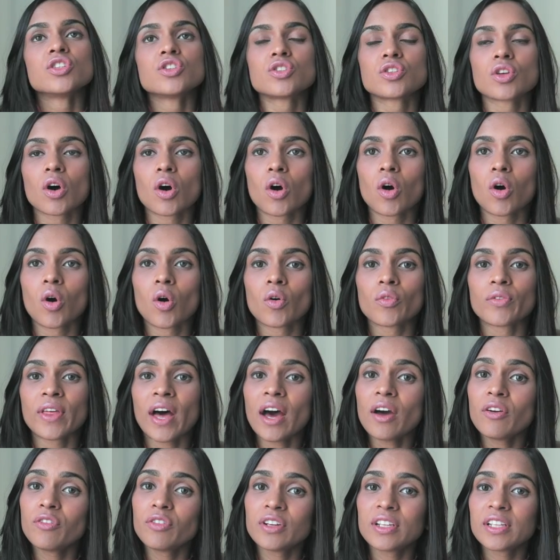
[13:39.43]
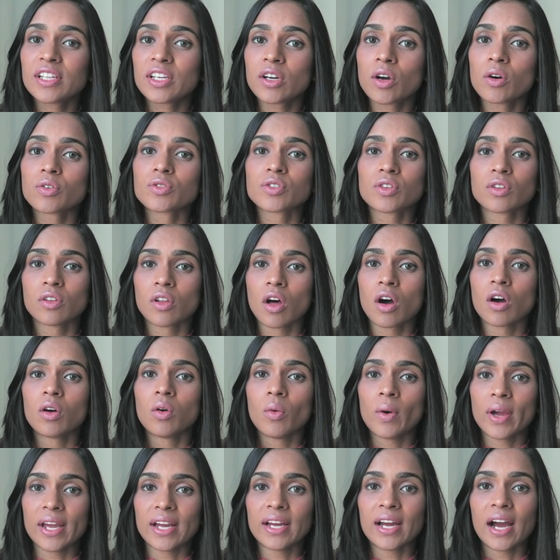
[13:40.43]
So that really goes a
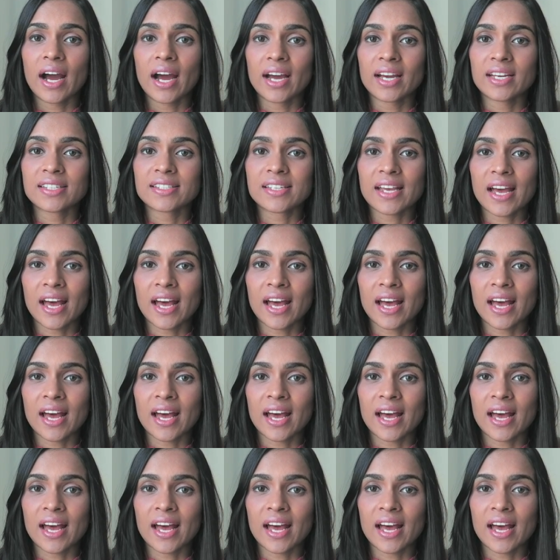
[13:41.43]
long way, guys.